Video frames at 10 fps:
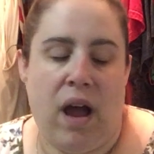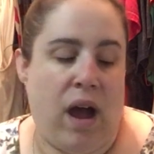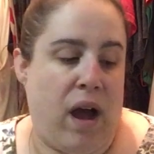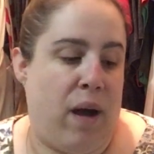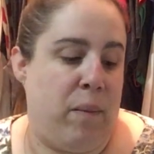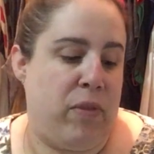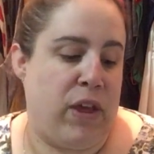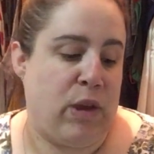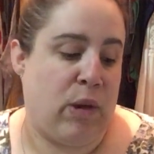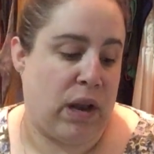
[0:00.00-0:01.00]

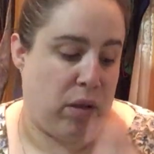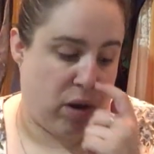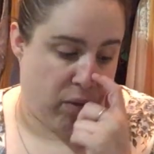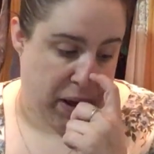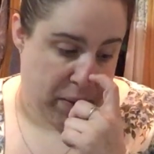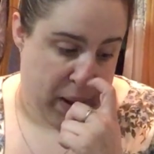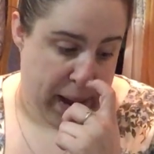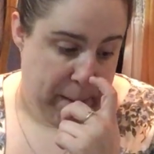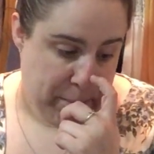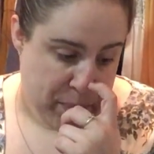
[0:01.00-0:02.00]
that you can alert right
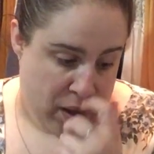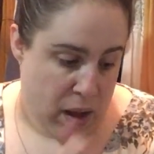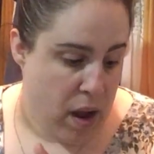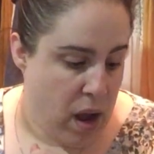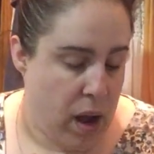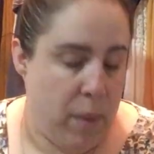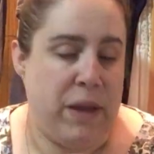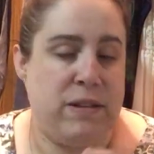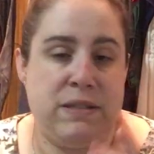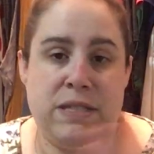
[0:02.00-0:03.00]
away.
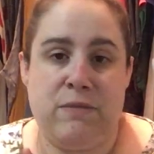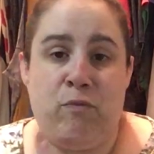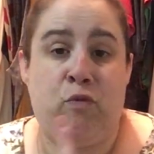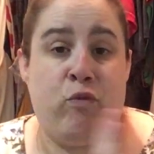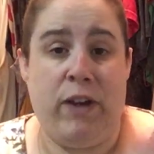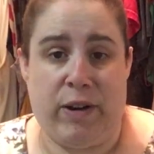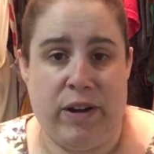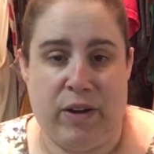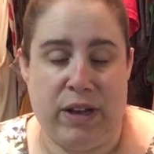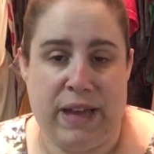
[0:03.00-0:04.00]
It
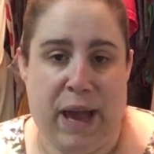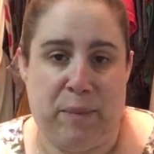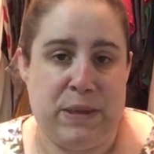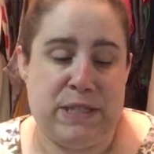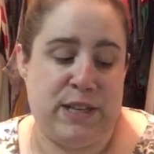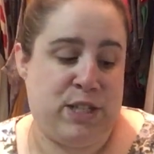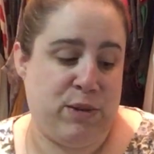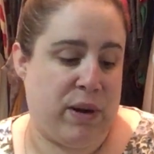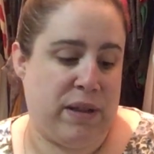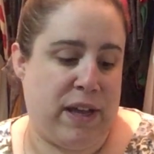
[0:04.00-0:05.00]
very rarely happens. I
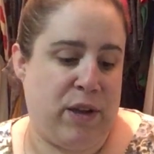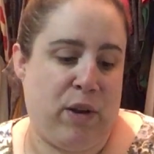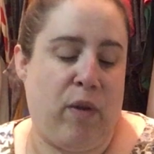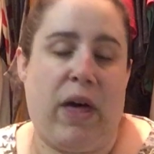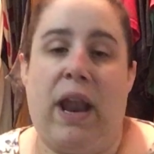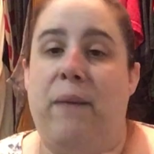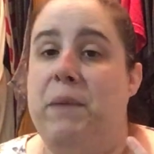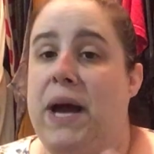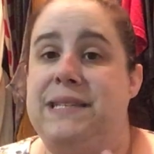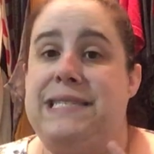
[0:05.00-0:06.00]
do want to let you know that. I'm
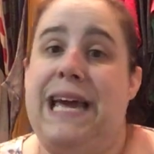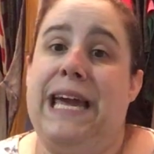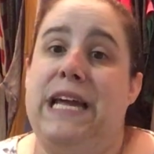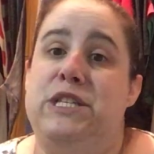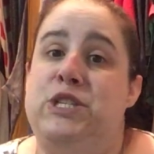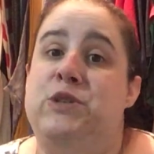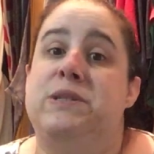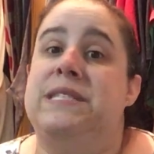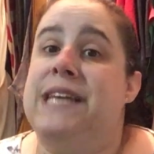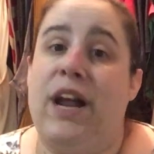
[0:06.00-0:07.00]
not saying it to
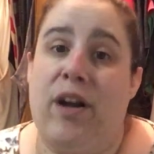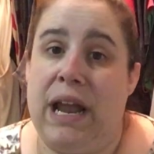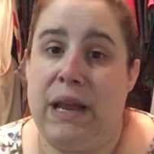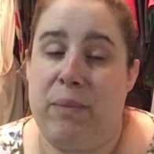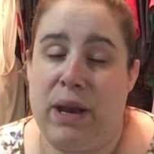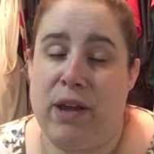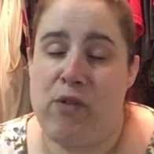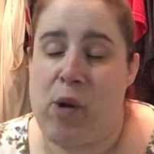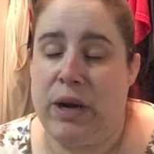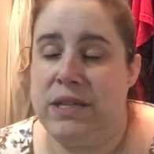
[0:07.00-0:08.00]
scare anybody,
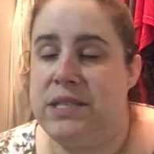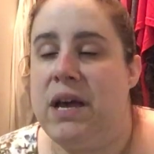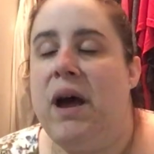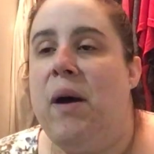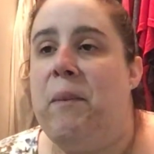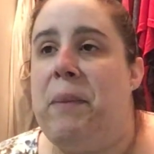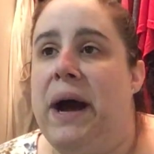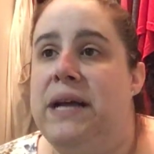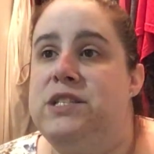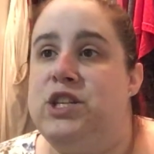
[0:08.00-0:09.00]
of course,
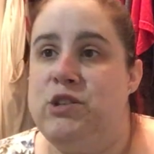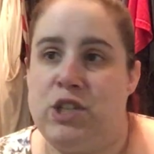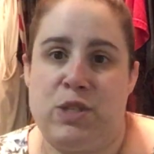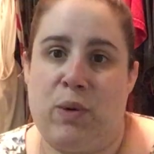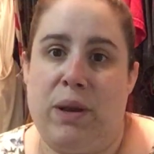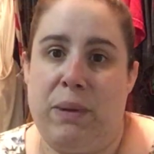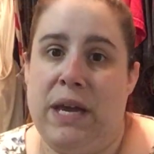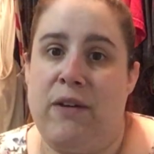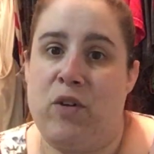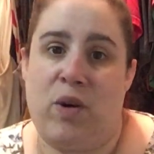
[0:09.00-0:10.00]
but you just want to
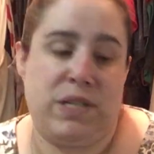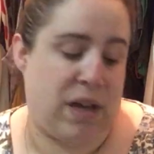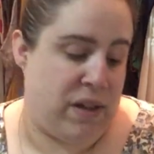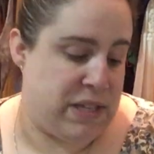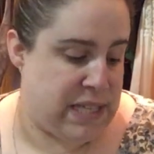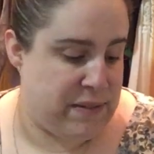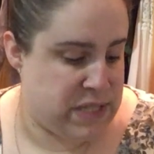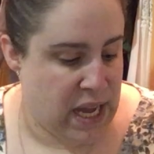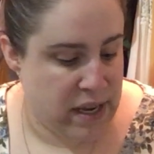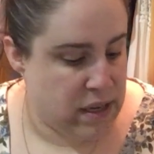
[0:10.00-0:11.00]
be, of course, on the safe
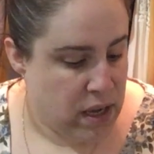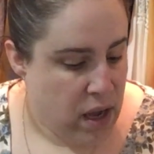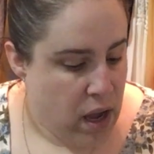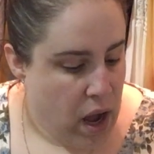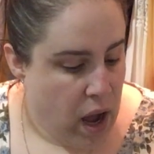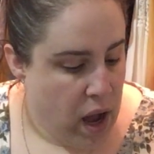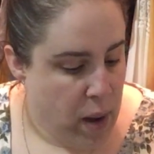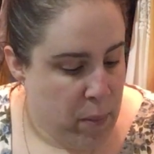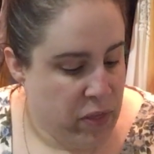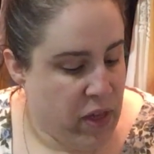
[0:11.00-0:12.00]
side.
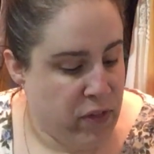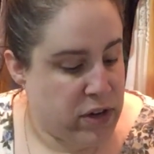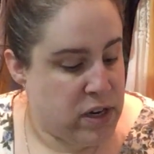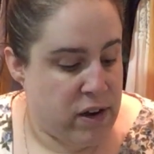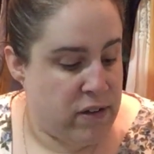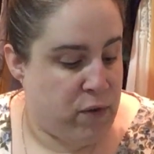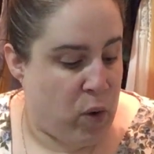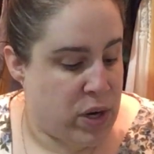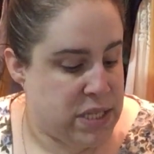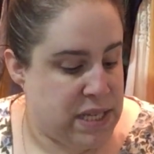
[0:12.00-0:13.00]
Then there, of
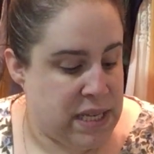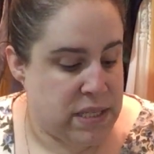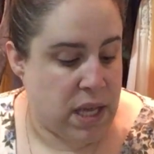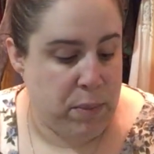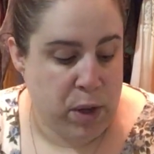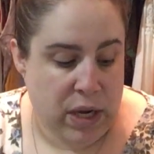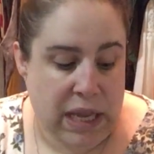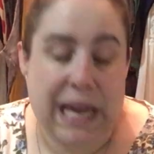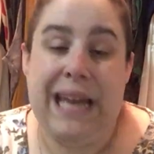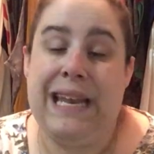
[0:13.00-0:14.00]
course, is
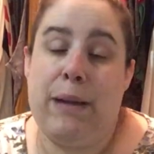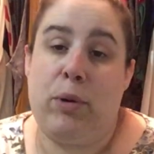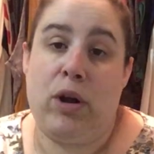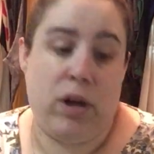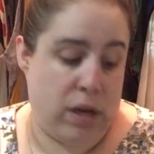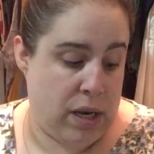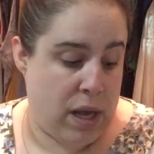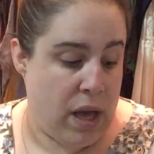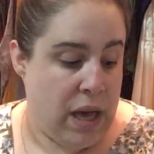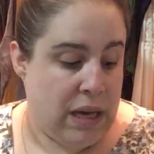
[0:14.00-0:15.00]
community and
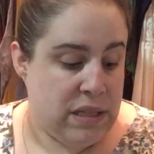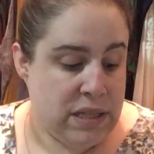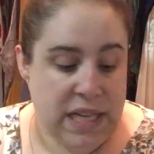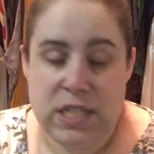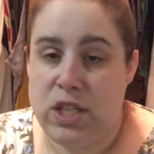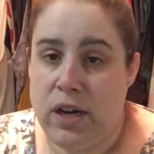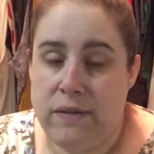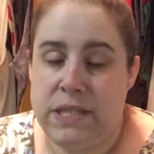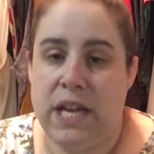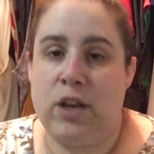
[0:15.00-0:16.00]
neighborhood
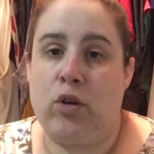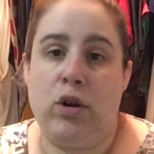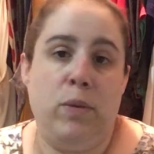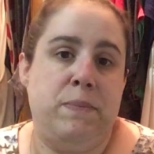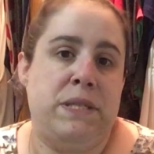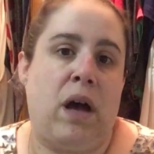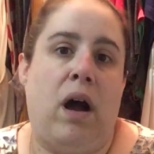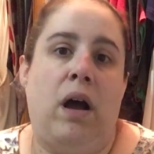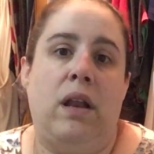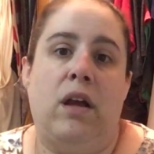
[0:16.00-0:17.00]
listservs and groups
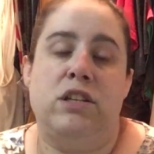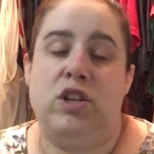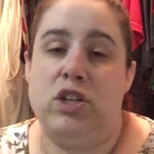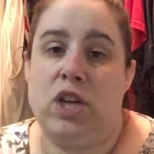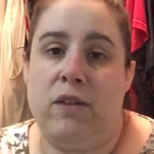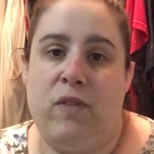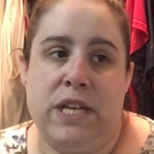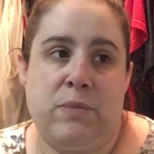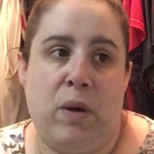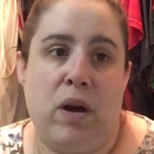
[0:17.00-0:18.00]
search on
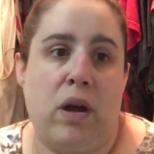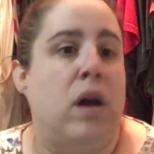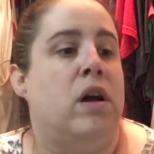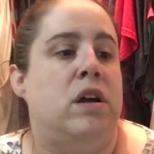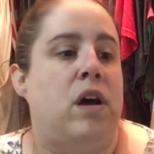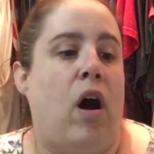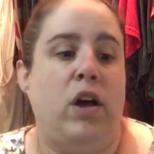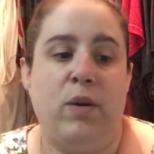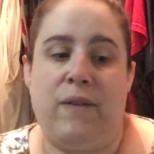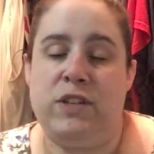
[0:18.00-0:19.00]
Facebook.
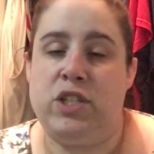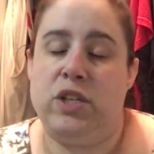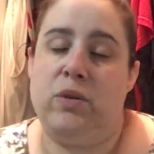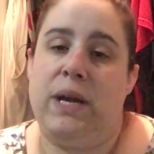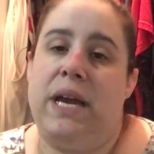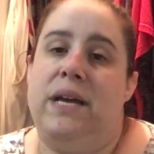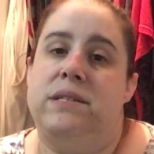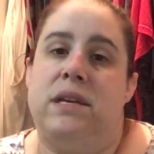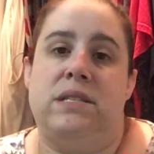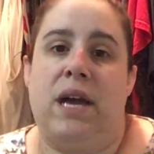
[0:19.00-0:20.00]
All you have to do
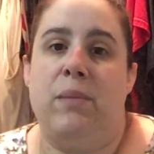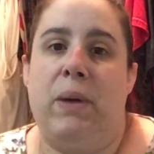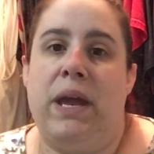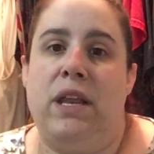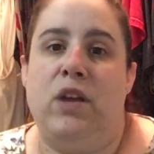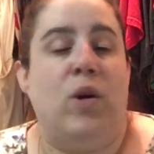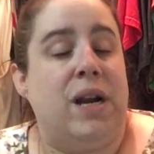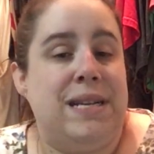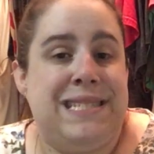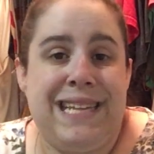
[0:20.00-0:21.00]
is type in
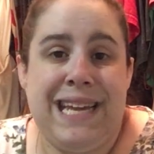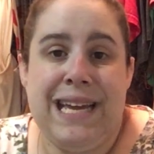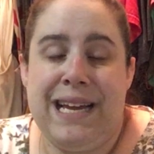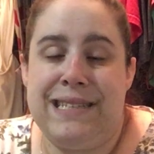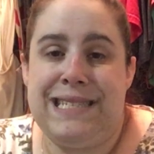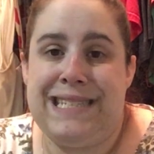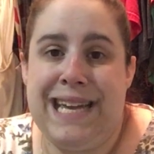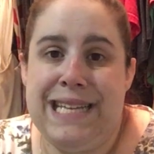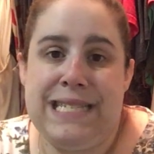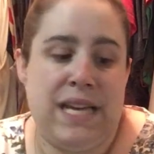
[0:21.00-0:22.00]
your city and
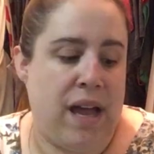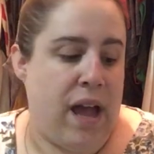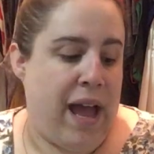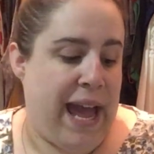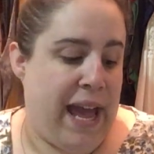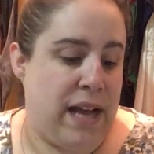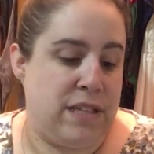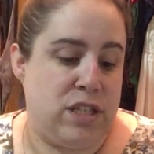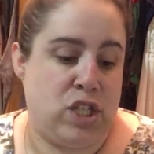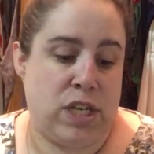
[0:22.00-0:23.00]
state
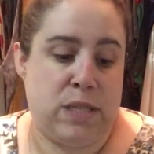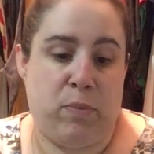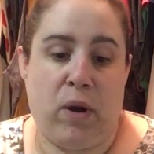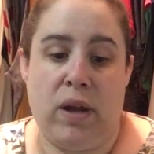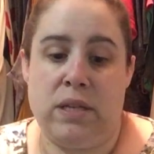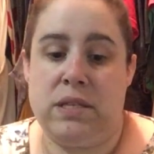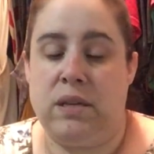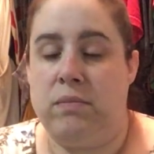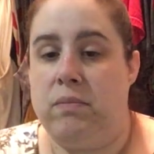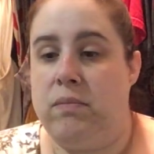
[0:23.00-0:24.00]
and just
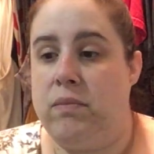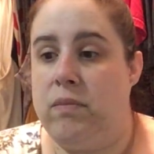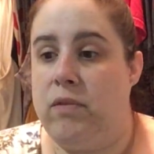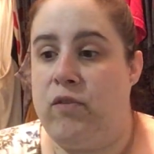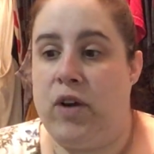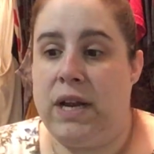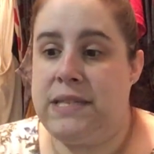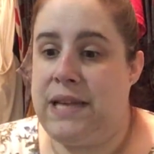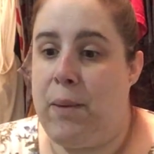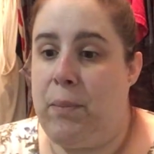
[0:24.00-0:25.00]
put, for
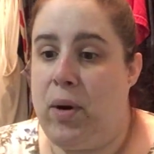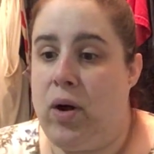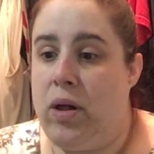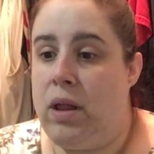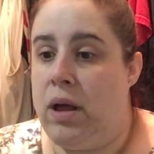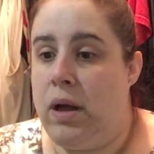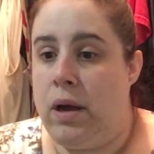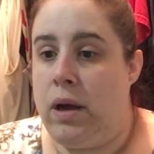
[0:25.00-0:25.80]
example,